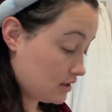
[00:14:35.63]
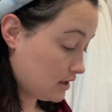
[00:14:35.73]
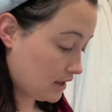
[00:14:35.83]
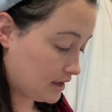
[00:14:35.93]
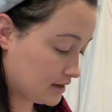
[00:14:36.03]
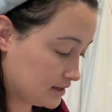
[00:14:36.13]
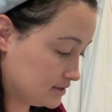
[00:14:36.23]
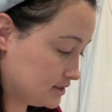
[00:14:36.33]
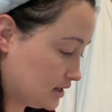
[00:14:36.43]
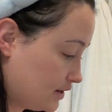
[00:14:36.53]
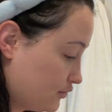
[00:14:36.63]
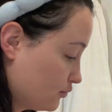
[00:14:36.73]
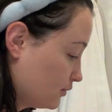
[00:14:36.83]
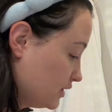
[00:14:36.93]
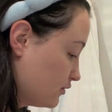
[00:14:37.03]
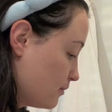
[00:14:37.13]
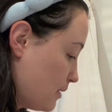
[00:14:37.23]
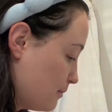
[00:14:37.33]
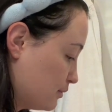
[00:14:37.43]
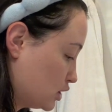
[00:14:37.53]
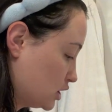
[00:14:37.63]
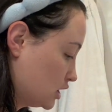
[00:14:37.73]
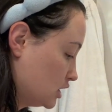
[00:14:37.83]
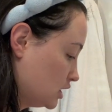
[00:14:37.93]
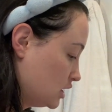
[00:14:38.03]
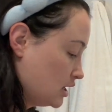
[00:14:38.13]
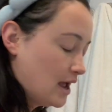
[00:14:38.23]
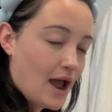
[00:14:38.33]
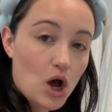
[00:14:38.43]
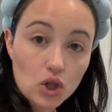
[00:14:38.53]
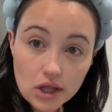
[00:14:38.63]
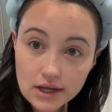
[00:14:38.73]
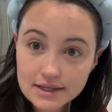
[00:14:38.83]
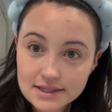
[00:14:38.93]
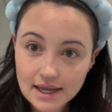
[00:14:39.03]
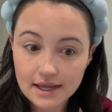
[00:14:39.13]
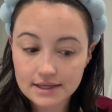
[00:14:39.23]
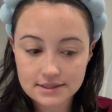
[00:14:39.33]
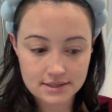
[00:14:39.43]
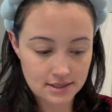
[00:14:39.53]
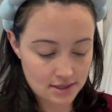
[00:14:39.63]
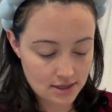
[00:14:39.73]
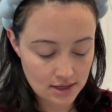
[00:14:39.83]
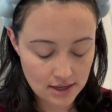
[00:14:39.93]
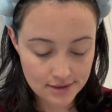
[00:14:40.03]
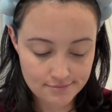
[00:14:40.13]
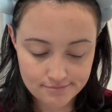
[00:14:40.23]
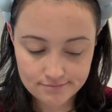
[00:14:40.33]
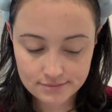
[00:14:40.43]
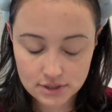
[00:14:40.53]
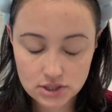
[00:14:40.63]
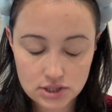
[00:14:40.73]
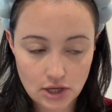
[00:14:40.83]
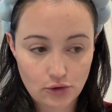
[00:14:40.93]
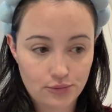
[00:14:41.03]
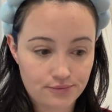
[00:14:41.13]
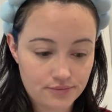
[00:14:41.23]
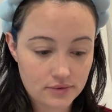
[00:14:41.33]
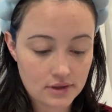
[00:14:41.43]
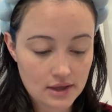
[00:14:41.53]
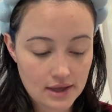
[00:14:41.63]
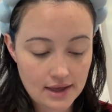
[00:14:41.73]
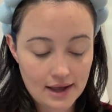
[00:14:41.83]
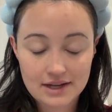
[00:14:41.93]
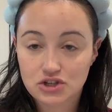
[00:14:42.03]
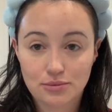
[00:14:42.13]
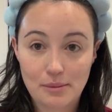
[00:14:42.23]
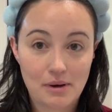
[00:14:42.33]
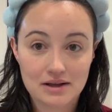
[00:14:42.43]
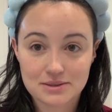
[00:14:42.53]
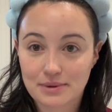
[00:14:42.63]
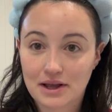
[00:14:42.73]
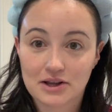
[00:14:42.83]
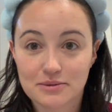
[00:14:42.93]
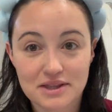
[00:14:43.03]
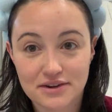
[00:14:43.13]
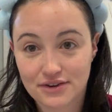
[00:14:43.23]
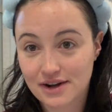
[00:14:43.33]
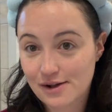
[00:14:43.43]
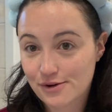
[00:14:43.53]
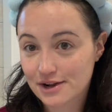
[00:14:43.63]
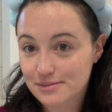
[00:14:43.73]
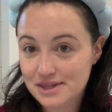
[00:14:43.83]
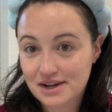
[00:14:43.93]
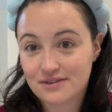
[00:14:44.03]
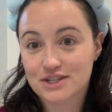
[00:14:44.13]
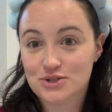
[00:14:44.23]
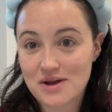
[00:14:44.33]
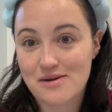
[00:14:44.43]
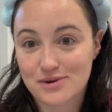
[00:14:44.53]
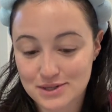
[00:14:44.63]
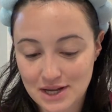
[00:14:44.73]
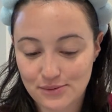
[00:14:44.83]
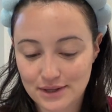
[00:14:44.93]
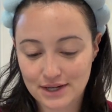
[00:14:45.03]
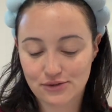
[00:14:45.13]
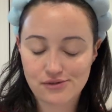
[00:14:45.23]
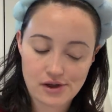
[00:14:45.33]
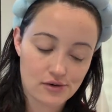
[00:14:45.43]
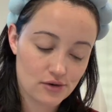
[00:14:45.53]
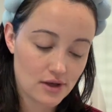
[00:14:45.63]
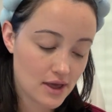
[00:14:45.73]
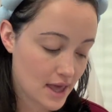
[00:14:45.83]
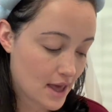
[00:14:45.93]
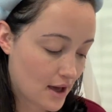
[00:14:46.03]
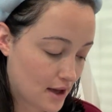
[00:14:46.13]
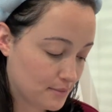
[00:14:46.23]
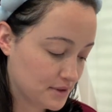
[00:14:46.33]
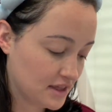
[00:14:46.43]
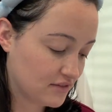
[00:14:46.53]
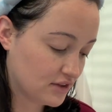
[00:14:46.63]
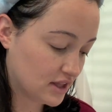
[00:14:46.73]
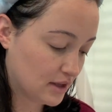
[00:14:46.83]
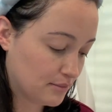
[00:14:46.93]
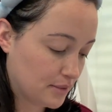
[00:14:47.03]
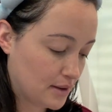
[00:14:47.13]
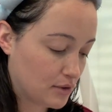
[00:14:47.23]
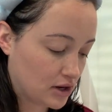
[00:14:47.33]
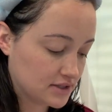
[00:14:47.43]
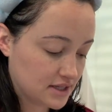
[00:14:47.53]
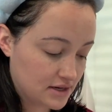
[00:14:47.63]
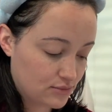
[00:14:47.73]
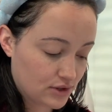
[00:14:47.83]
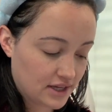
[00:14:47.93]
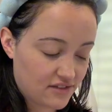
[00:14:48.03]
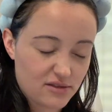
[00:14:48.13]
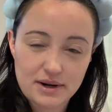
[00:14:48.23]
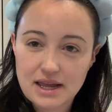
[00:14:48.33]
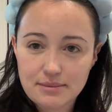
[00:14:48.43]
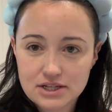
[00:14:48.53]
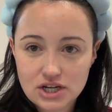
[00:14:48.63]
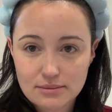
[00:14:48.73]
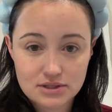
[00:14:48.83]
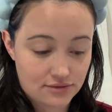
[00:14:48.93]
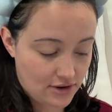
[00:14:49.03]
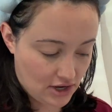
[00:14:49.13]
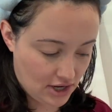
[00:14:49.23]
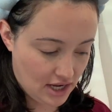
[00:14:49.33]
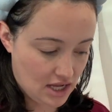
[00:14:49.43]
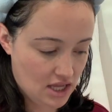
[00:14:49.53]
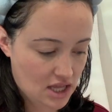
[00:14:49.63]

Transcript: And I don't really remember how long it takes. So I told my boss, I'm like, I could be there for an hour, I could be there for 2 hours. I really don't know. But thankfully my boss and really everybody at my job is very